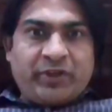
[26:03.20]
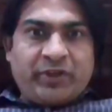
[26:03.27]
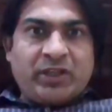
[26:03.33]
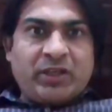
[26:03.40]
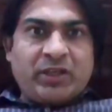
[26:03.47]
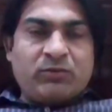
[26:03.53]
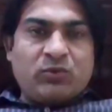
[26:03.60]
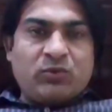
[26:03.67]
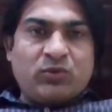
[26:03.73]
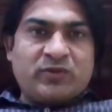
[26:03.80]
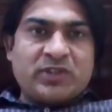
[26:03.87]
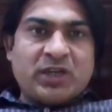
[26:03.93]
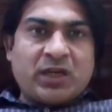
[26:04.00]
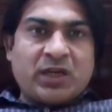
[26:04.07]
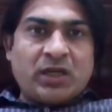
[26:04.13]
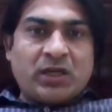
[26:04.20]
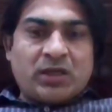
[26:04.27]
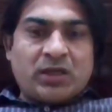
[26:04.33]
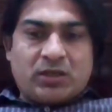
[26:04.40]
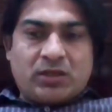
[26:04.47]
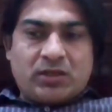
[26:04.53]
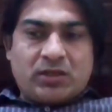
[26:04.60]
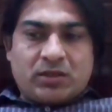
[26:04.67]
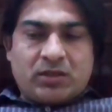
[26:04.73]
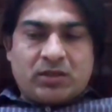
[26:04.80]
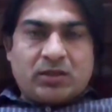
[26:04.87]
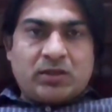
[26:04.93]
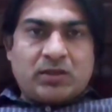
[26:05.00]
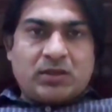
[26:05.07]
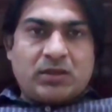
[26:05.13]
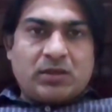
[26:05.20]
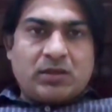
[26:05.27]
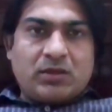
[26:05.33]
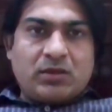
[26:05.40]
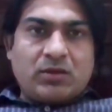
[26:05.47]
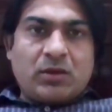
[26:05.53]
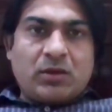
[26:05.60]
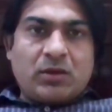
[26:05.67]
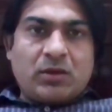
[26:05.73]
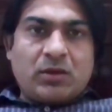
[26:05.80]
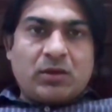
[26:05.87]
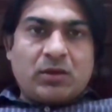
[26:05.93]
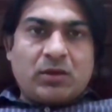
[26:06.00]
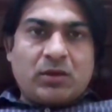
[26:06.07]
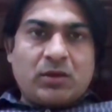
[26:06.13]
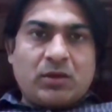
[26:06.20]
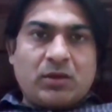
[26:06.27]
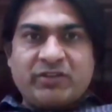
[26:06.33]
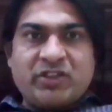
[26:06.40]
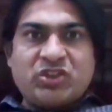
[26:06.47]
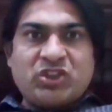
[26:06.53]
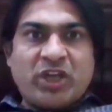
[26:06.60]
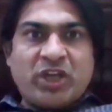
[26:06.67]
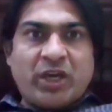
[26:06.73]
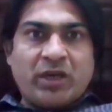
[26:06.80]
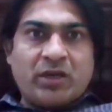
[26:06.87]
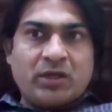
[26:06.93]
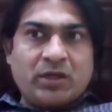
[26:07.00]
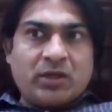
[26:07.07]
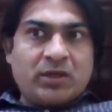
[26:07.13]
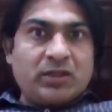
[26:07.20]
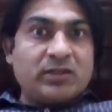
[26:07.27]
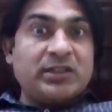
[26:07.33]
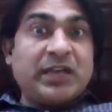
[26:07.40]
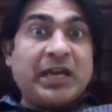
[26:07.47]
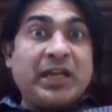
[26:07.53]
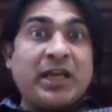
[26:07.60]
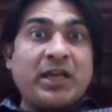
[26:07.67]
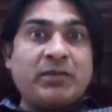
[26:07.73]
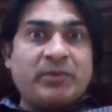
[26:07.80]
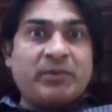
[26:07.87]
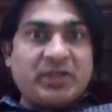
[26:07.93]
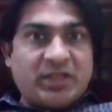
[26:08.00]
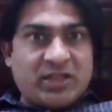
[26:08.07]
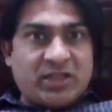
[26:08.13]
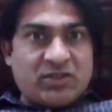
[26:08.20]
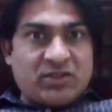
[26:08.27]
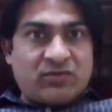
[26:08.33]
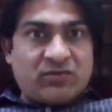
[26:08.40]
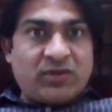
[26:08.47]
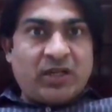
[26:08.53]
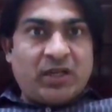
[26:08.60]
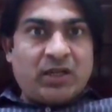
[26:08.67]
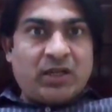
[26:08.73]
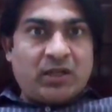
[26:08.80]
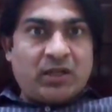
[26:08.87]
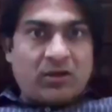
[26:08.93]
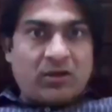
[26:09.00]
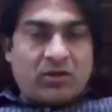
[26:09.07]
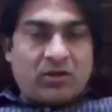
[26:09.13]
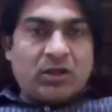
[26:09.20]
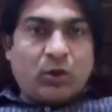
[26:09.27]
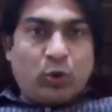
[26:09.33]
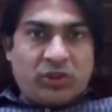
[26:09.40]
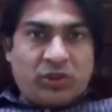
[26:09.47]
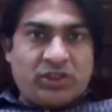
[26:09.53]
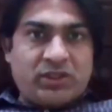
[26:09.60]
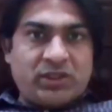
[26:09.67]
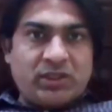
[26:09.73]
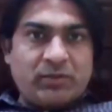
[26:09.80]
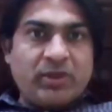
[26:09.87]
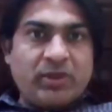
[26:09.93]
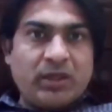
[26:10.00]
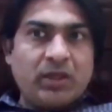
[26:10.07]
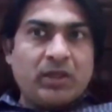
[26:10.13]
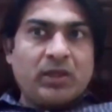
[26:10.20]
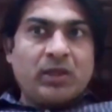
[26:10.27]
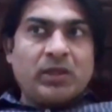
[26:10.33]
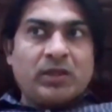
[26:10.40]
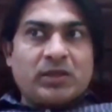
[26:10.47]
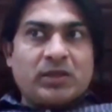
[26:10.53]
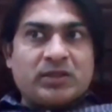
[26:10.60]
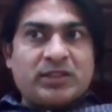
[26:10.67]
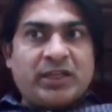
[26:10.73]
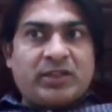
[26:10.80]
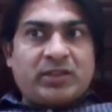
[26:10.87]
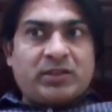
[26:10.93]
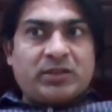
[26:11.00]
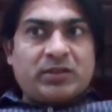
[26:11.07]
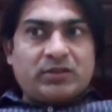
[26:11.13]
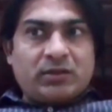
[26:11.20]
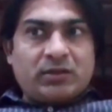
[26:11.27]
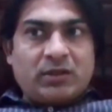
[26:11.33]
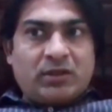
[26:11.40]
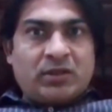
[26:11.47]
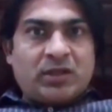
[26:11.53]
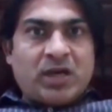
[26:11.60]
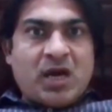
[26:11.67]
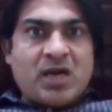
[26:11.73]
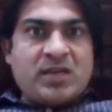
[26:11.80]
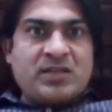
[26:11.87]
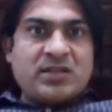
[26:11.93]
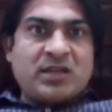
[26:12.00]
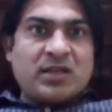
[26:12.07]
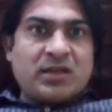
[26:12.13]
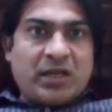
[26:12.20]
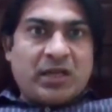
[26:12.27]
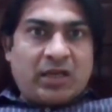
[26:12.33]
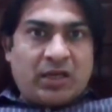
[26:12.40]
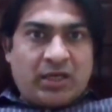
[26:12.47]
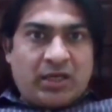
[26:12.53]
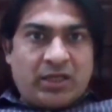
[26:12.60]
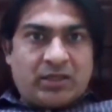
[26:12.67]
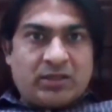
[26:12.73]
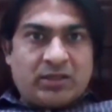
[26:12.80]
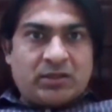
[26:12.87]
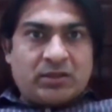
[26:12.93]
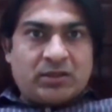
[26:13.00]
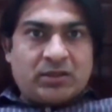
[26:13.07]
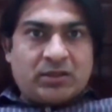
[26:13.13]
we remove the upside and we check the alignment as well on the OT table, that the eyes are aligned,